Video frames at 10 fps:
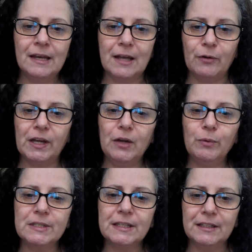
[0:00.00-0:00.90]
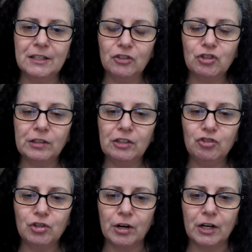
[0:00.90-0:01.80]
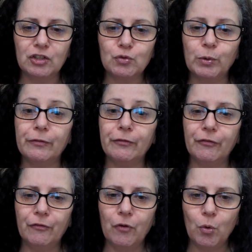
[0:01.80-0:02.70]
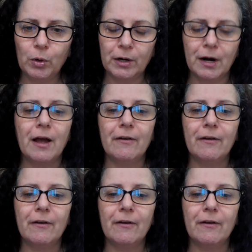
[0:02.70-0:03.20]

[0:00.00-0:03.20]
Now, he was initially charged with four